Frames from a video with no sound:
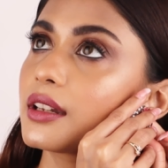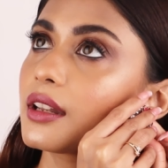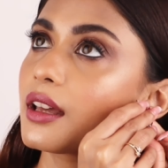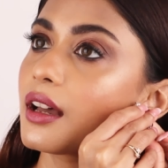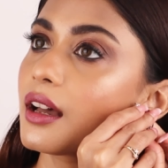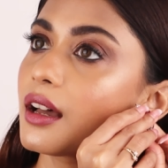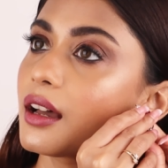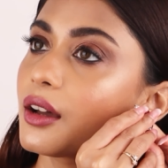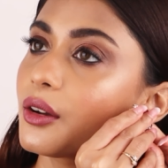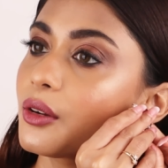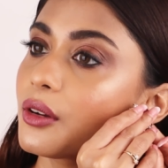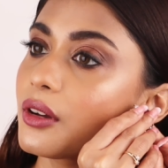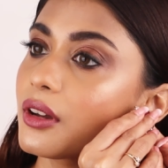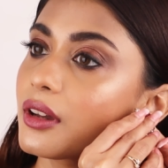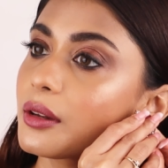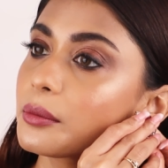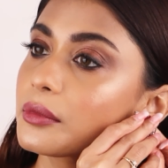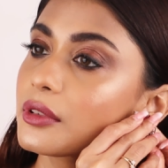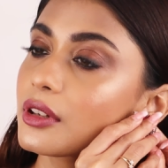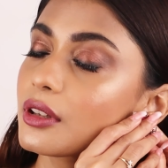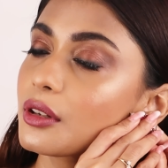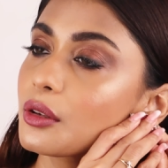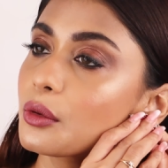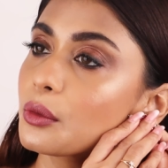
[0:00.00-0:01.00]
now
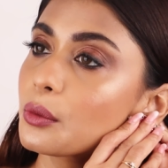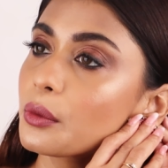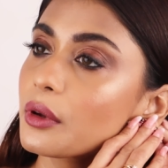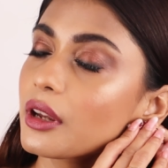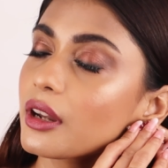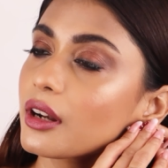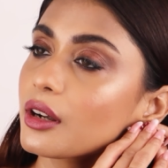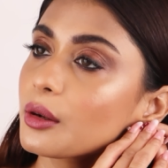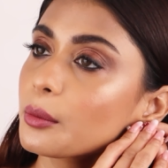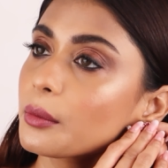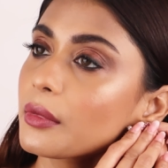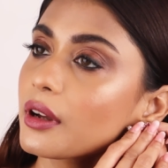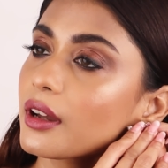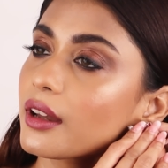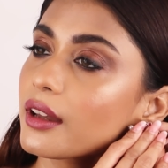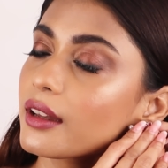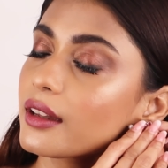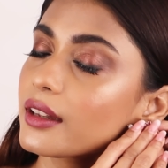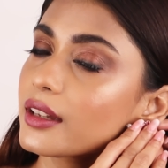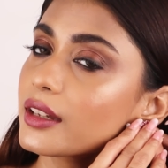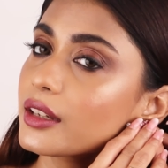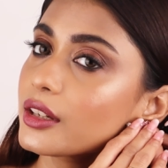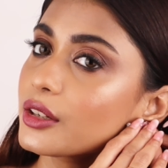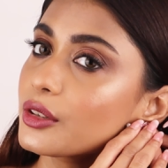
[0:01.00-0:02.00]
I'm gonna wear
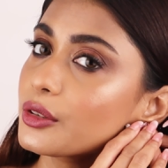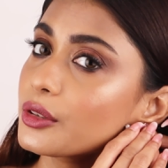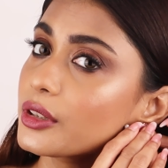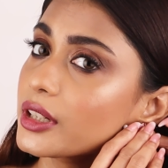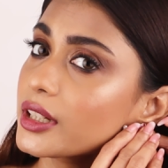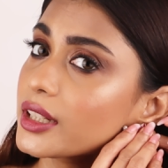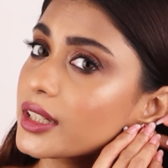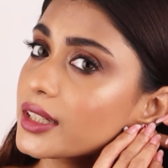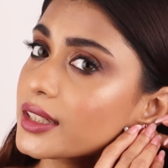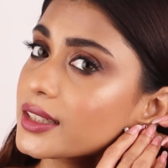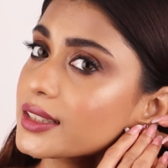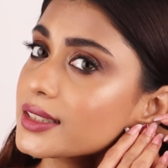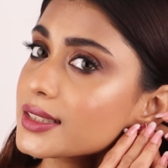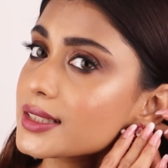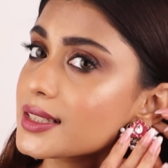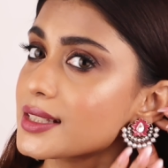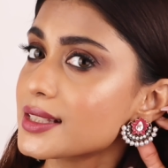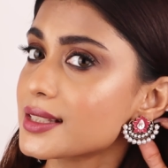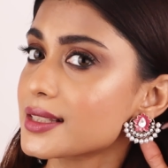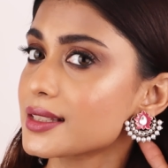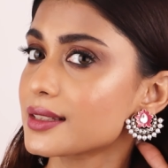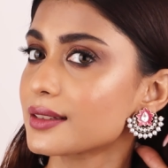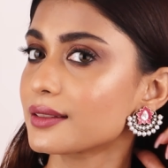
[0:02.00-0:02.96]
my earrings